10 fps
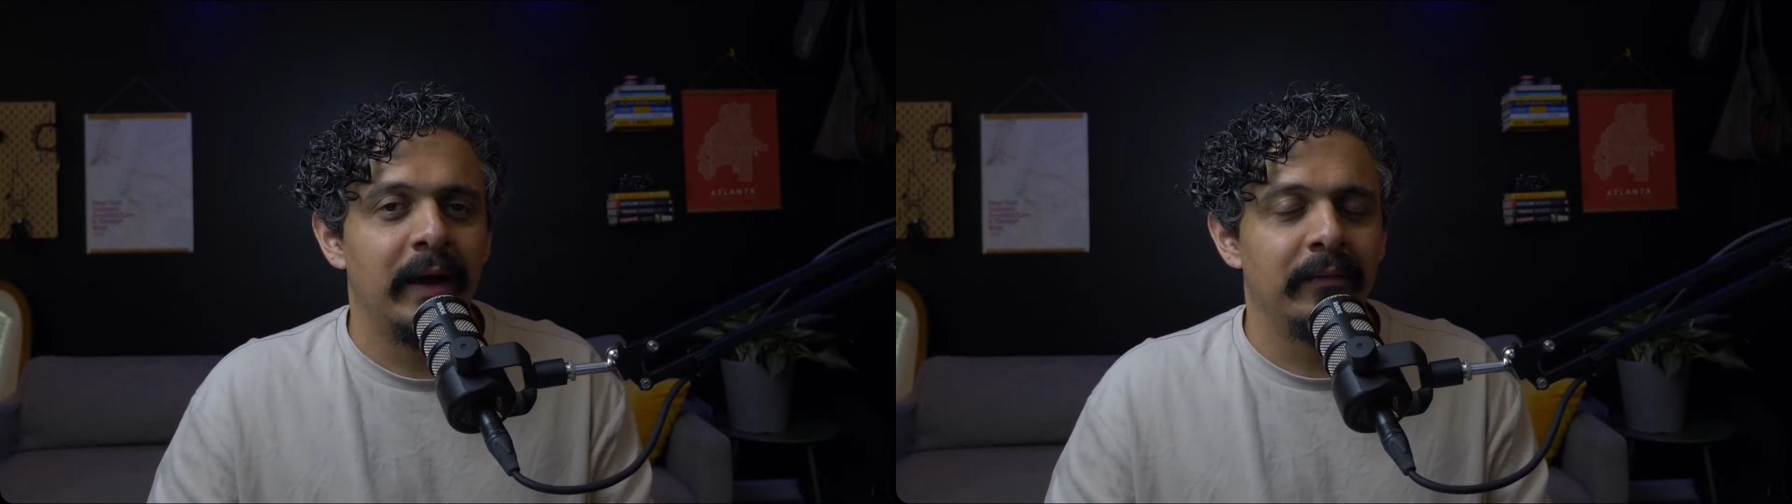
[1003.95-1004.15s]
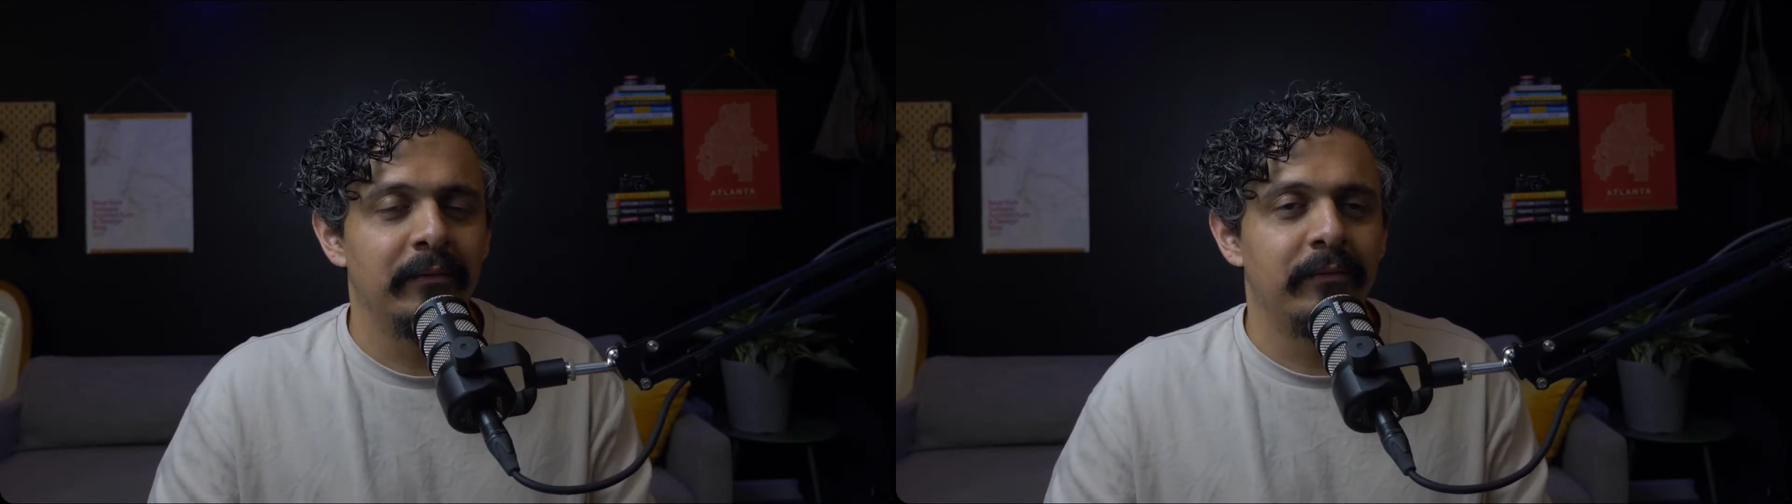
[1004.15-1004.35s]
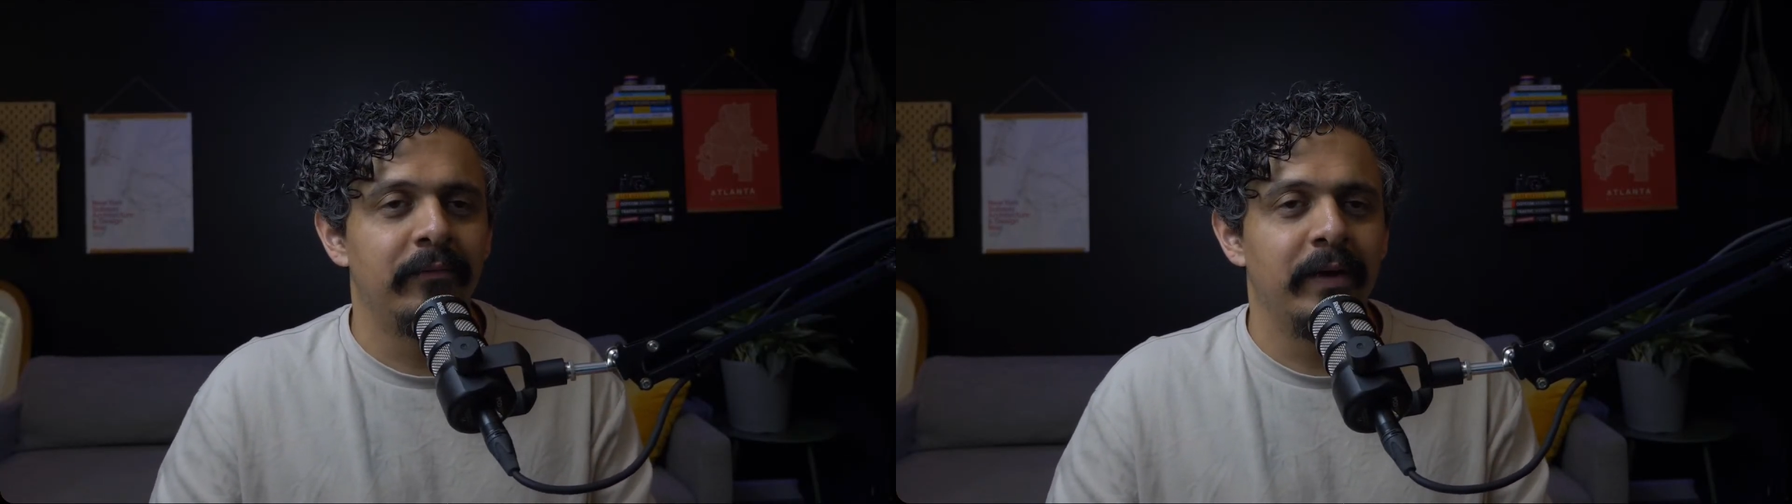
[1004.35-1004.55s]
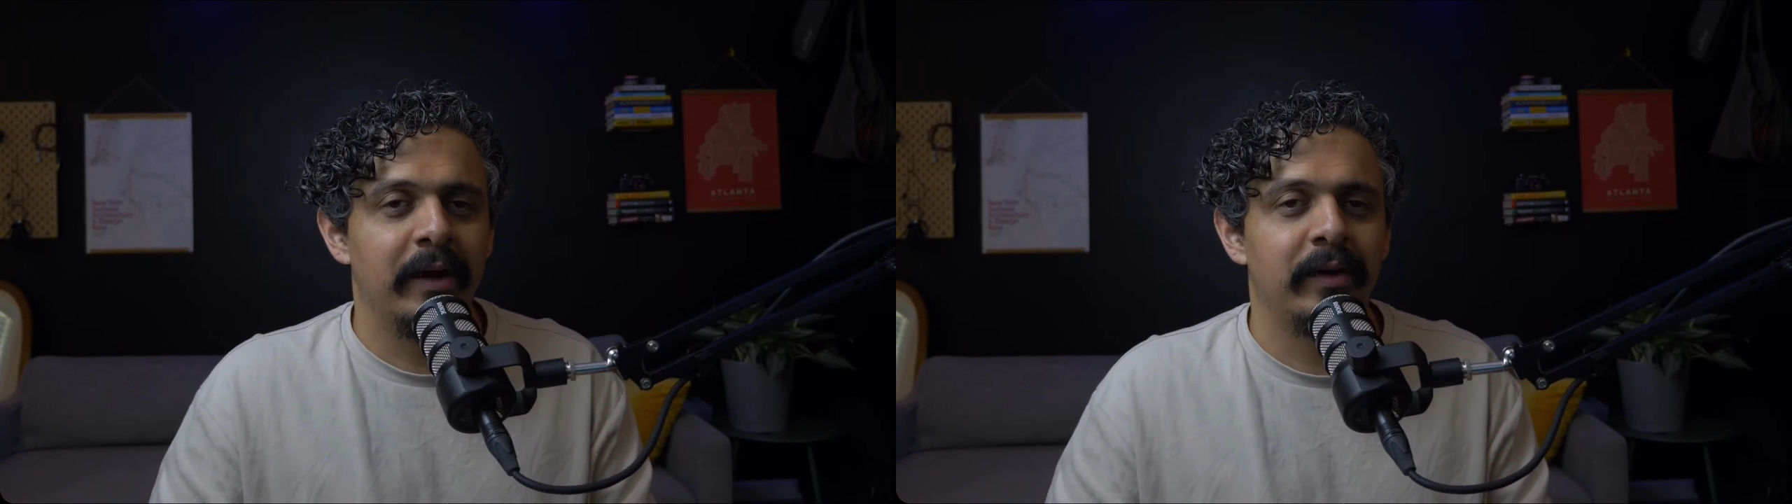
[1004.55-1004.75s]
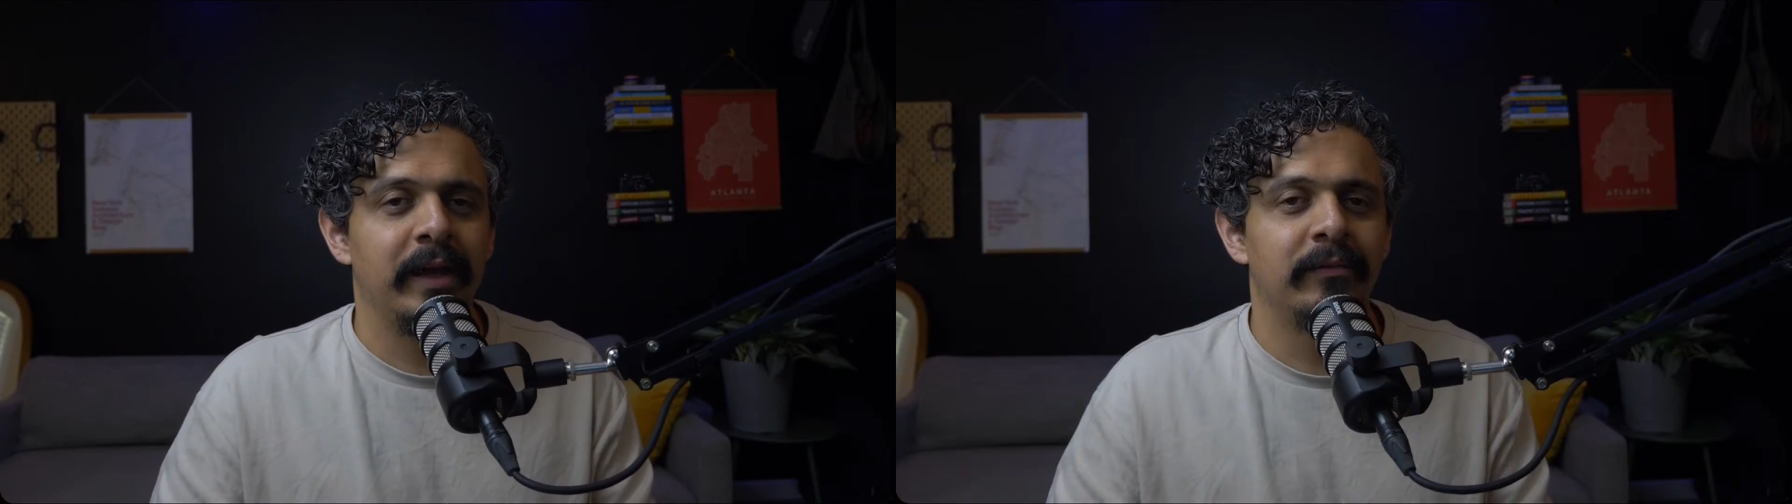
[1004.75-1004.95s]

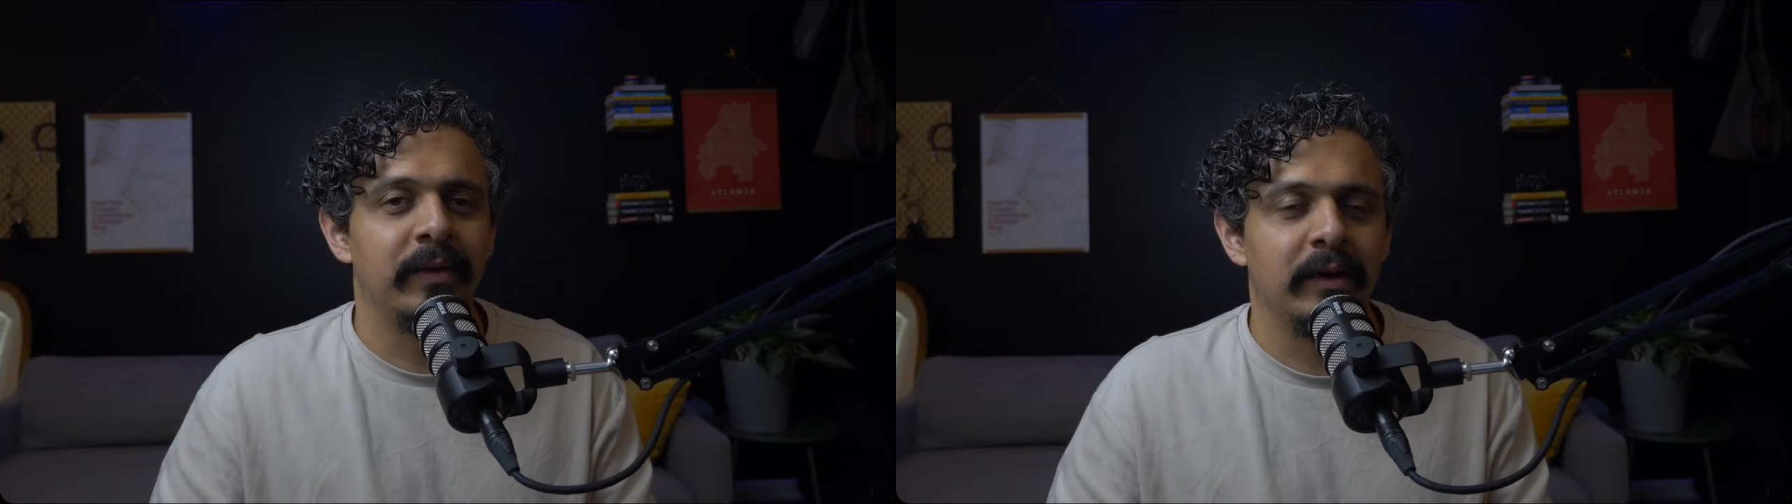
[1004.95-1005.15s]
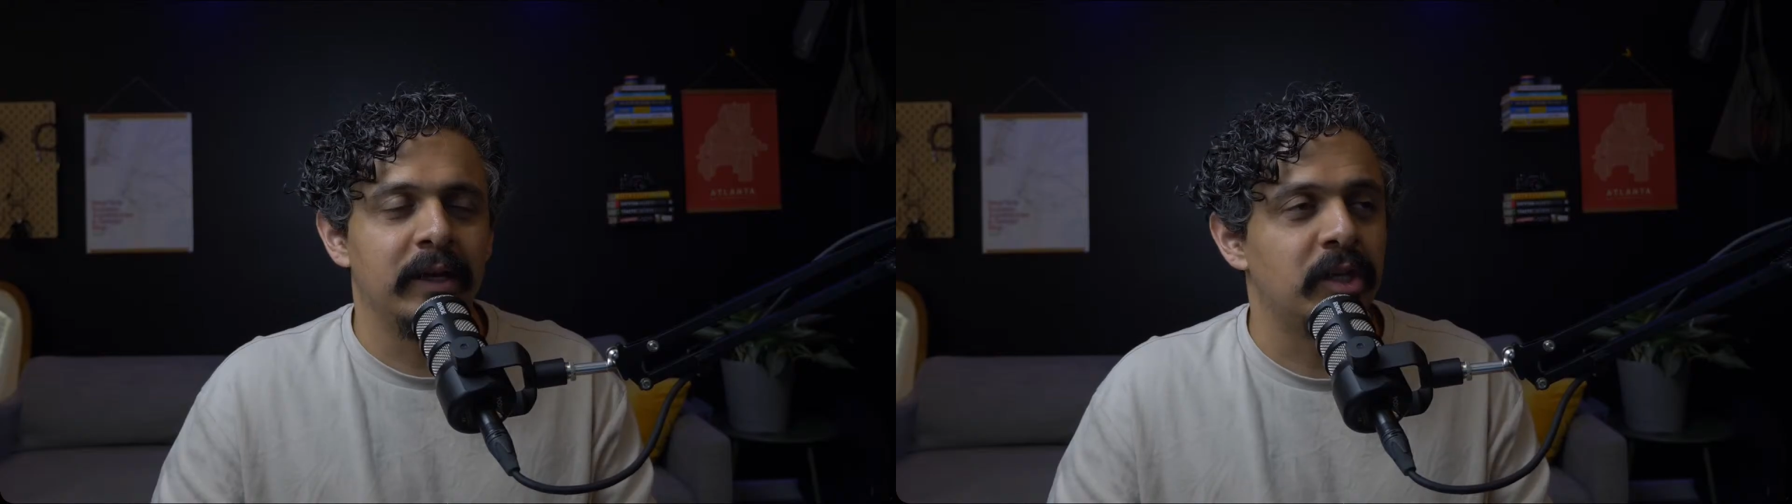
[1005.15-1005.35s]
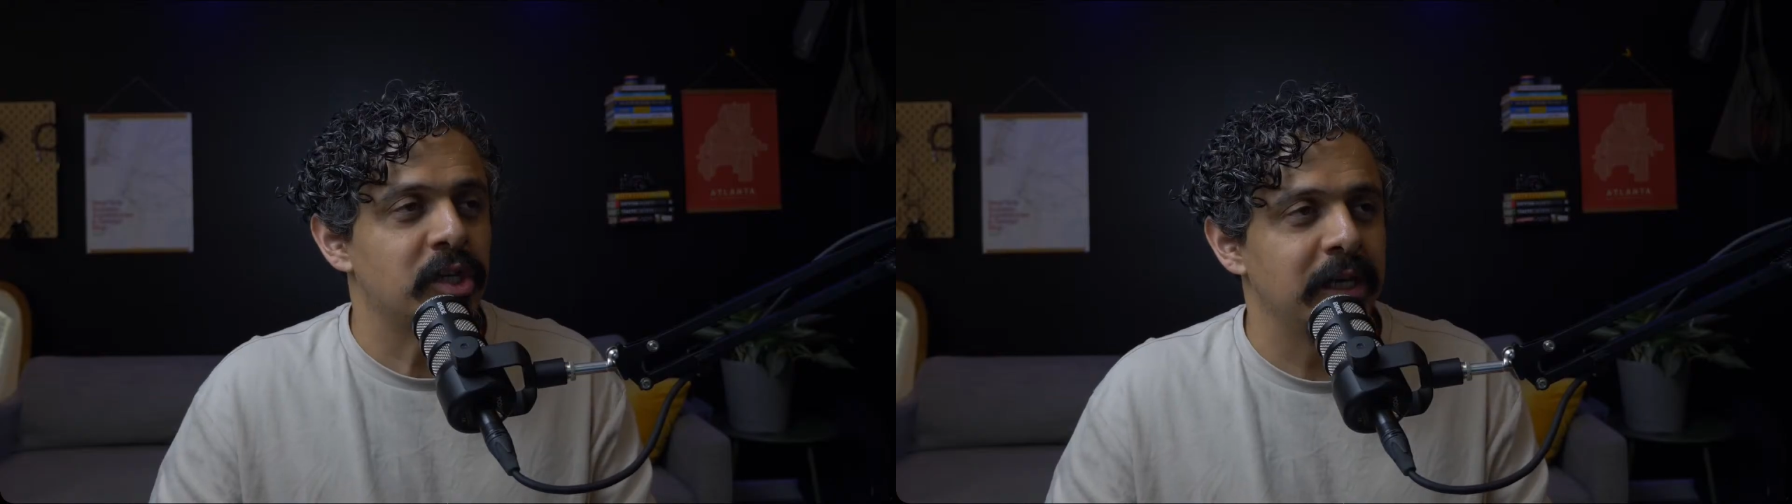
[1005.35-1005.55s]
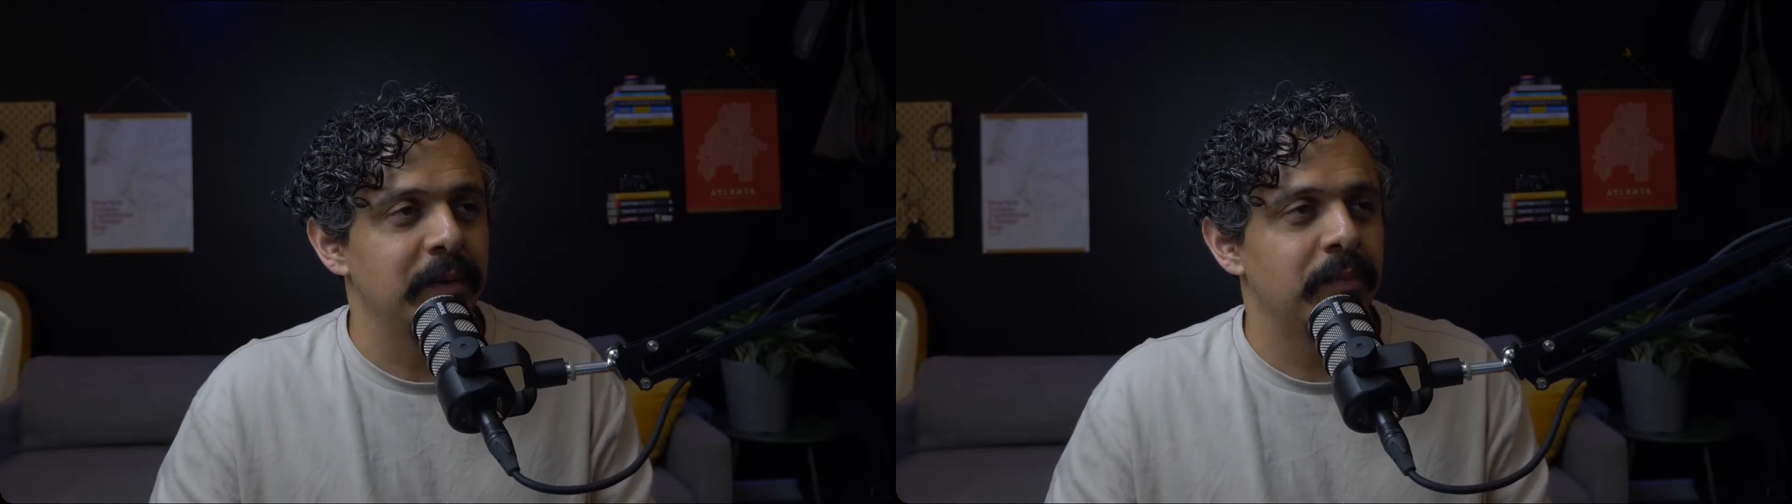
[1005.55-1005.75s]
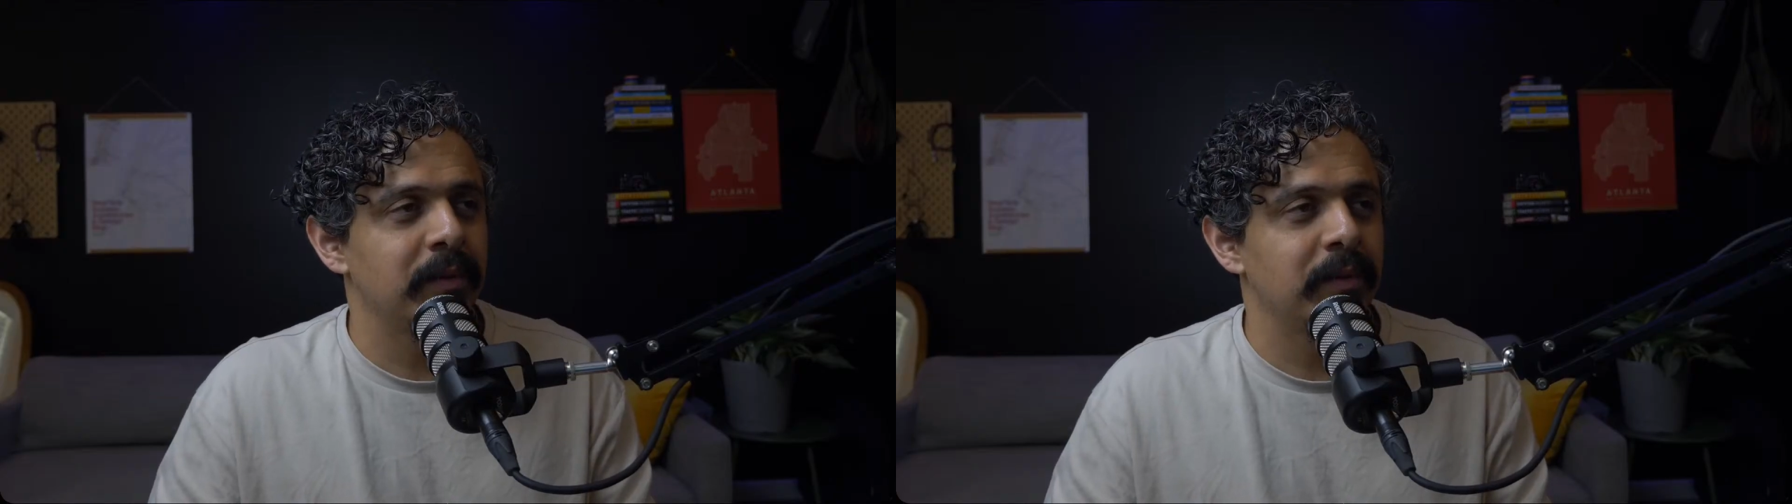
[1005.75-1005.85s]
very, very cheap